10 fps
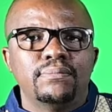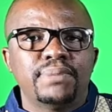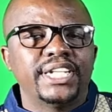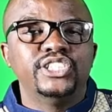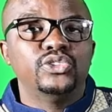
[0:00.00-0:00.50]

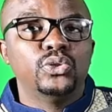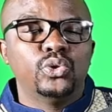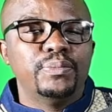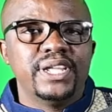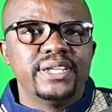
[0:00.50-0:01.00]
But he's not
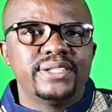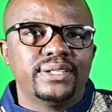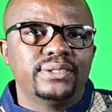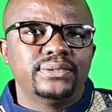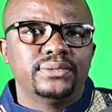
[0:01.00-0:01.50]

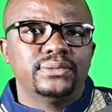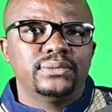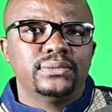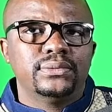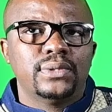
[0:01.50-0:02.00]
dominating
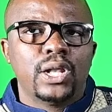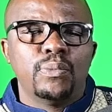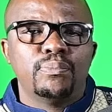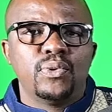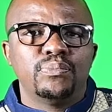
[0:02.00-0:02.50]

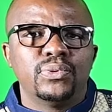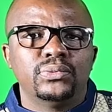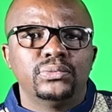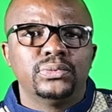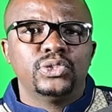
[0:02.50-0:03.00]
Limpopo,
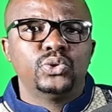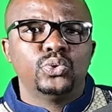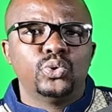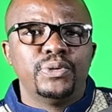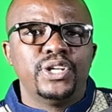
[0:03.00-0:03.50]
he's
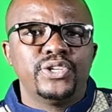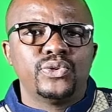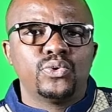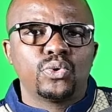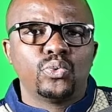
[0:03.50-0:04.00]
not
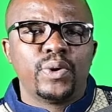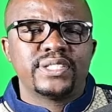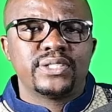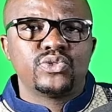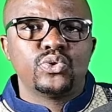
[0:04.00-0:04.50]
dominating
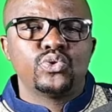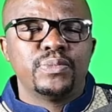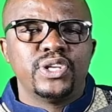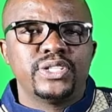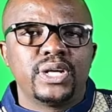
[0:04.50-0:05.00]
Northwest, he's not
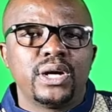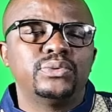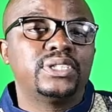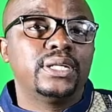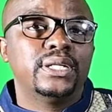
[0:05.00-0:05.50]
dominating
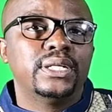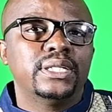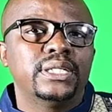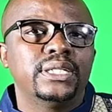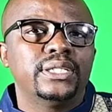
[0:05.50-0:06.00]
Gauteng,
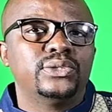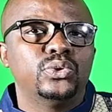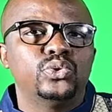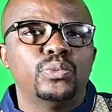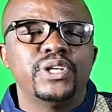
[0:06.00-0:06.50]
he's
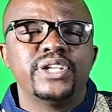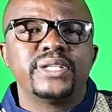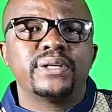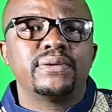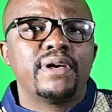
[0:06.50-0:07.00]
not
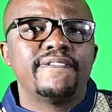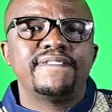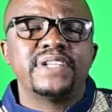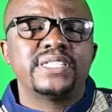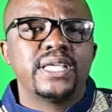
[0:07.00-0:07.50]
dominating
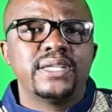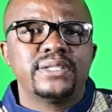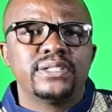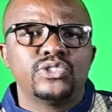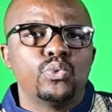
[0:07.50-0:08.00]
Free
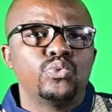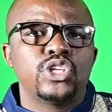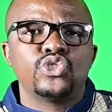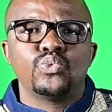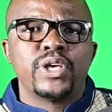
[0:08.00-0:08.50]
State. So
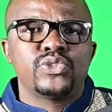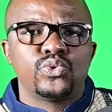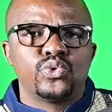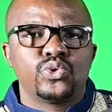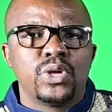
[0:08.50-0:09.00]
that's where
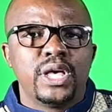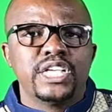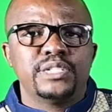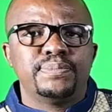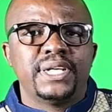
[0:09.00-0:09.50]
Sotho
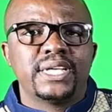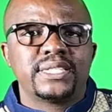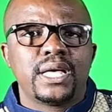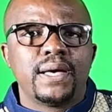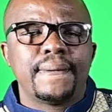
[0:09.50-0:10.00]

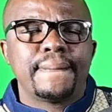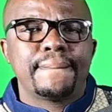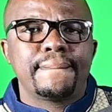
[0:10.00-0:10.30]
speakers are.